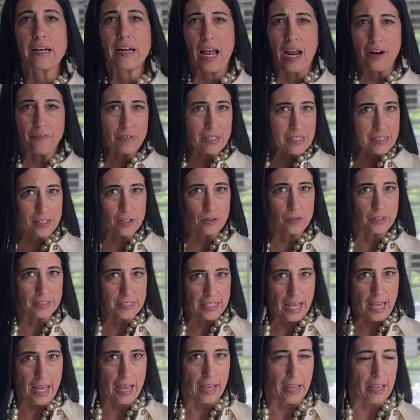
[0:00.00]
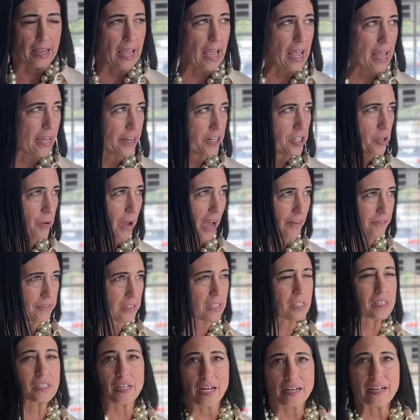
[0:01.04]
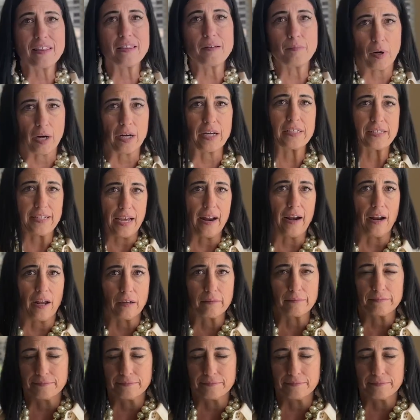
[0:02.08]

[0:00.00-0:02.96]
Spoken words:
every single day, and you have to study the market data.